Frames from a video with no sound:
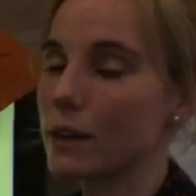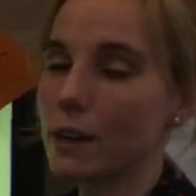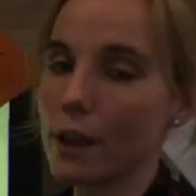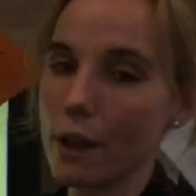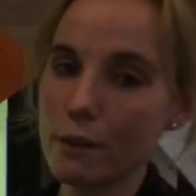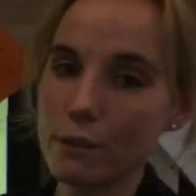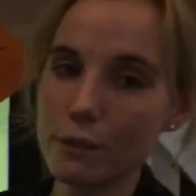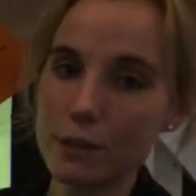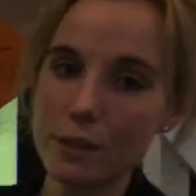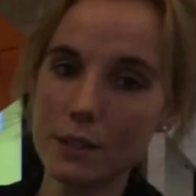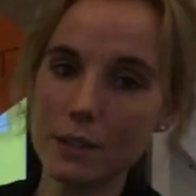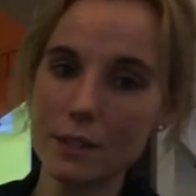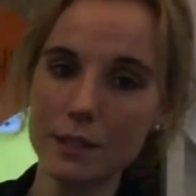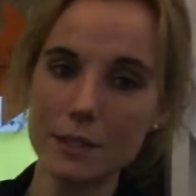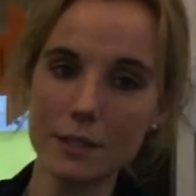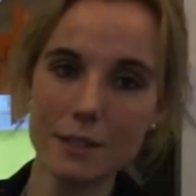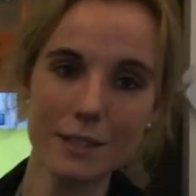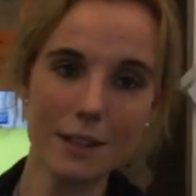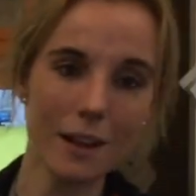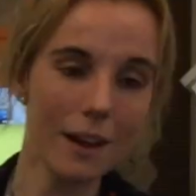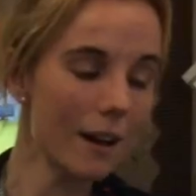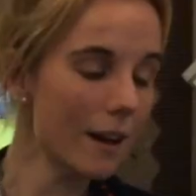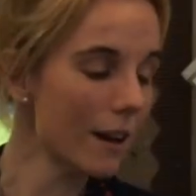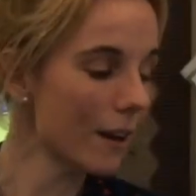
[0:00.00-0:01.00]
are going to
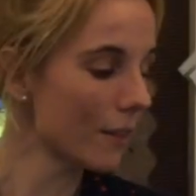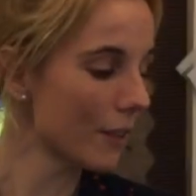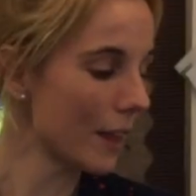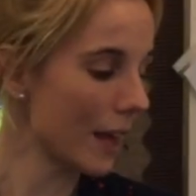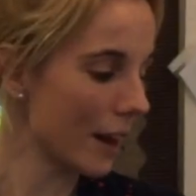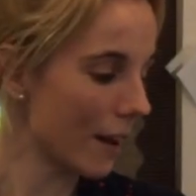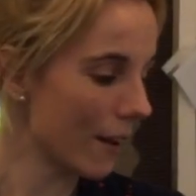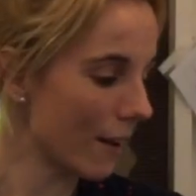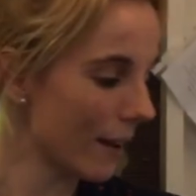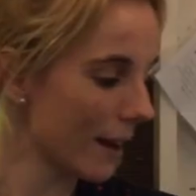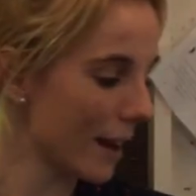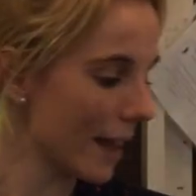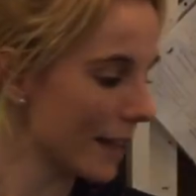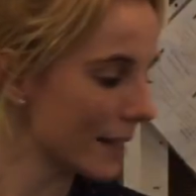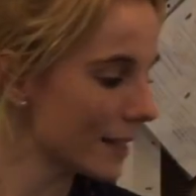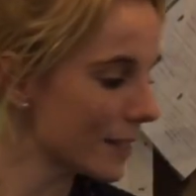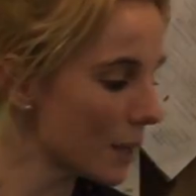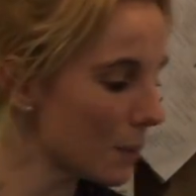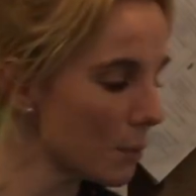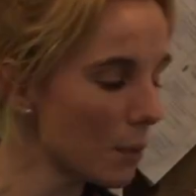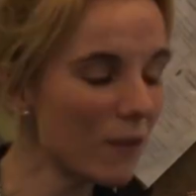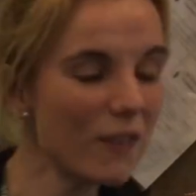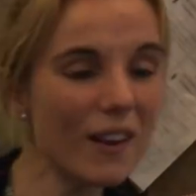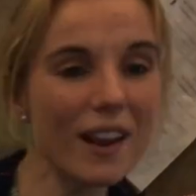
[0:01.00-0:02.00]
start then our
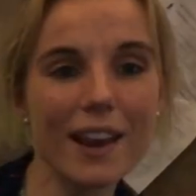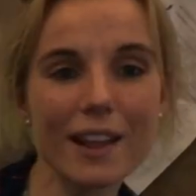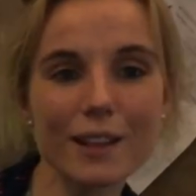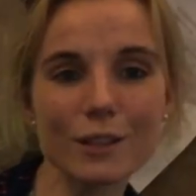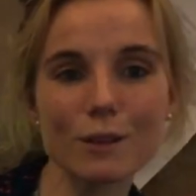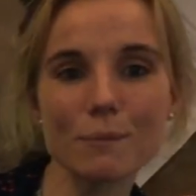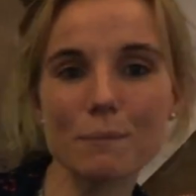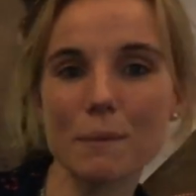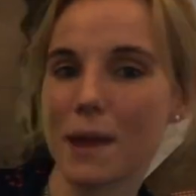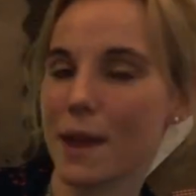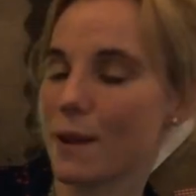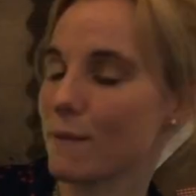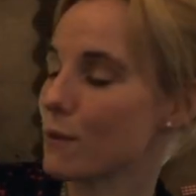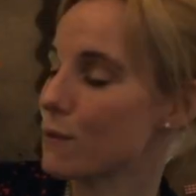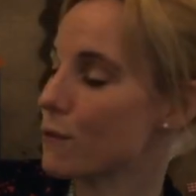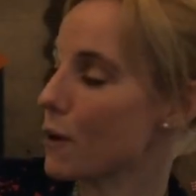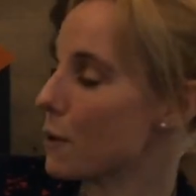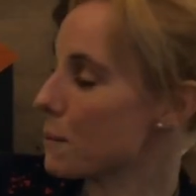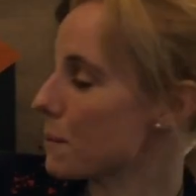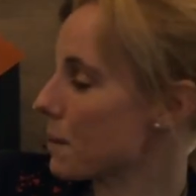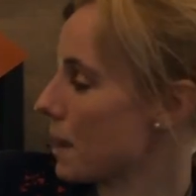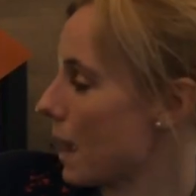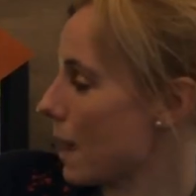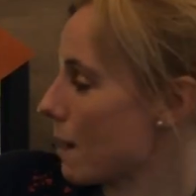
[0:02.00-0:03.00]
lesson with a little bit of a
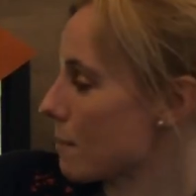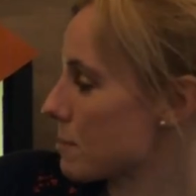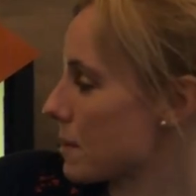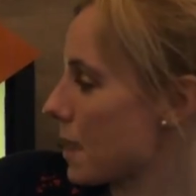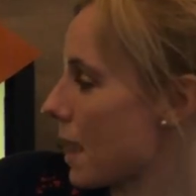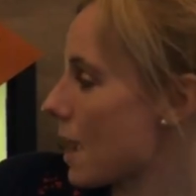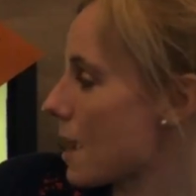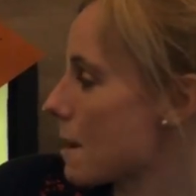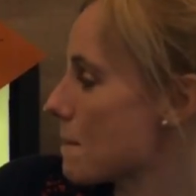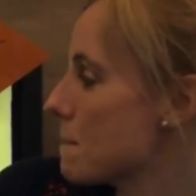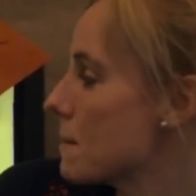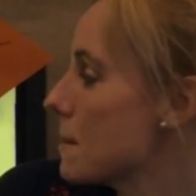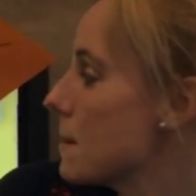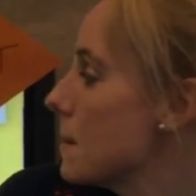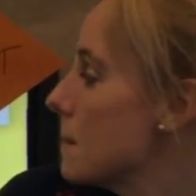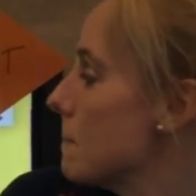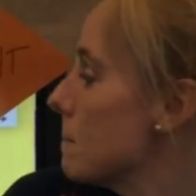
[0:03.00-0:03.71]
vocab game.